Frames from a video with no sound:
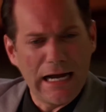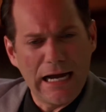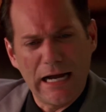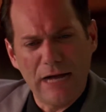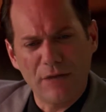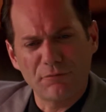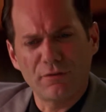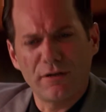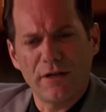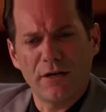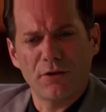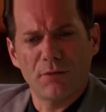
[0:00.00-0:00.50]

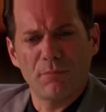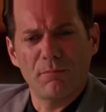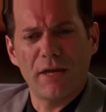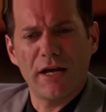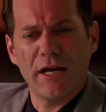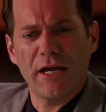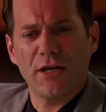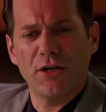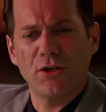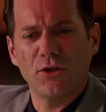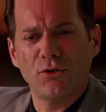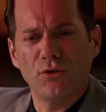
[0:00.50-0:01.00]
I found a
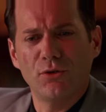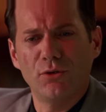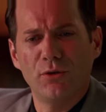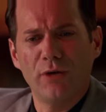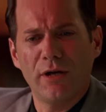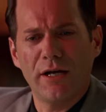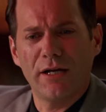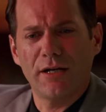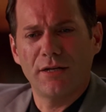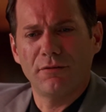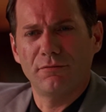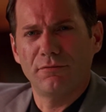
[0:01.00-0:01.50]
man who
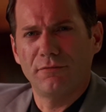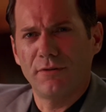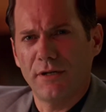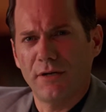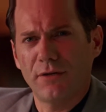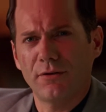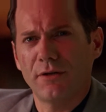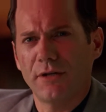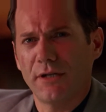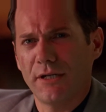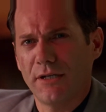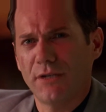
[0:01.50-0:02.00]
had a
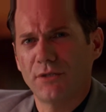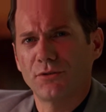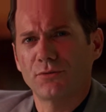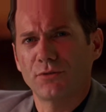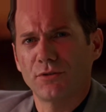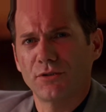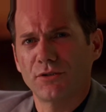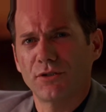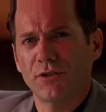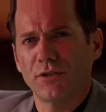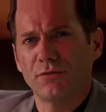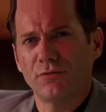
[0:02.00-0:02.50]
very
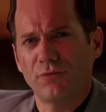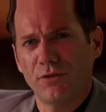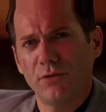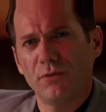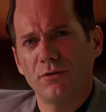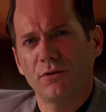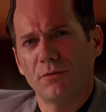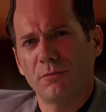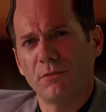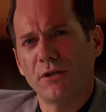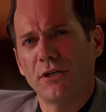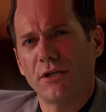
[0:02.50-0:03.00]
interesting
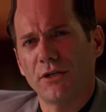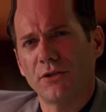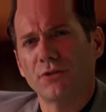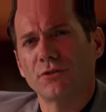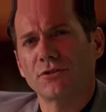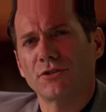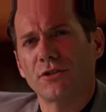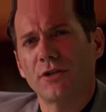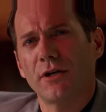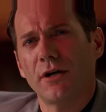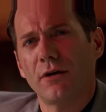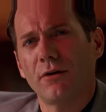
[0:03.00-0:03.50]
view of the
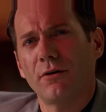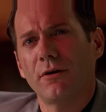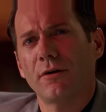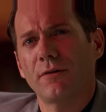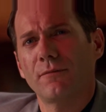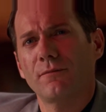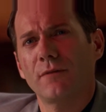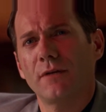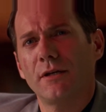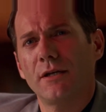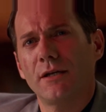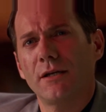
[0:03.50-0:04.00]
meteor shower.
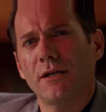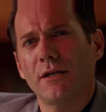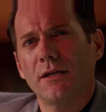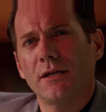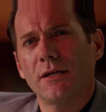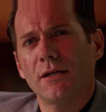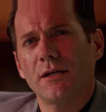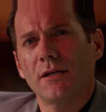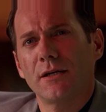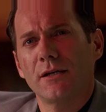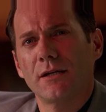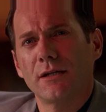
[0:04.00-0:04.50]

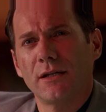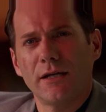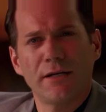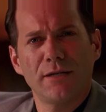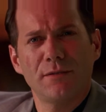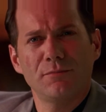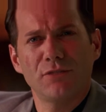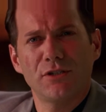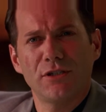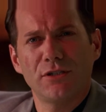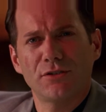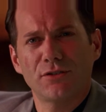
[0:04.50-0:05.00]

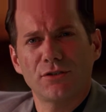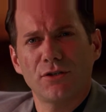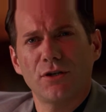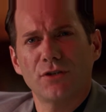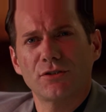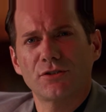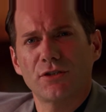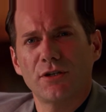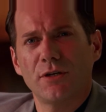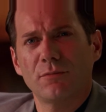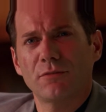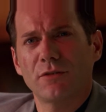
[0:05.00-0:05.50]
Claims he saw
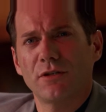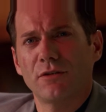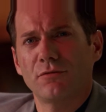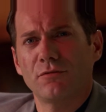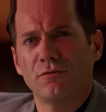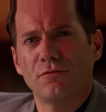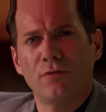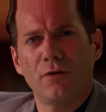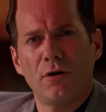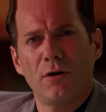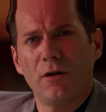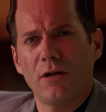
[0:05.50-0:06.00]
something
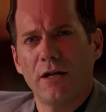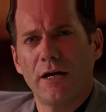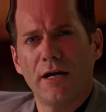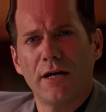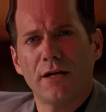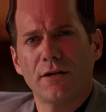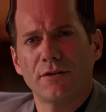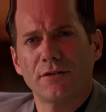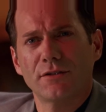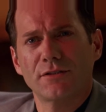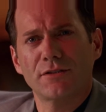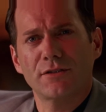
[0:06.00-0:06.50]
fall
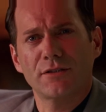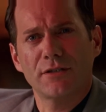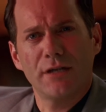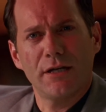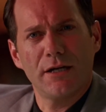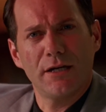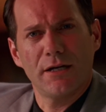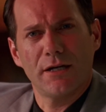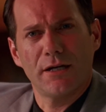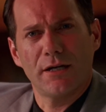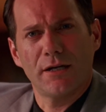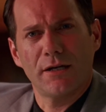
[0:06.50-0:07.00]
out of the
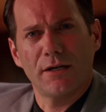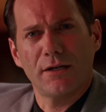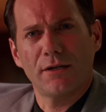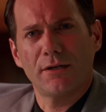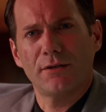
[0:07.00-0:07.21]
sky.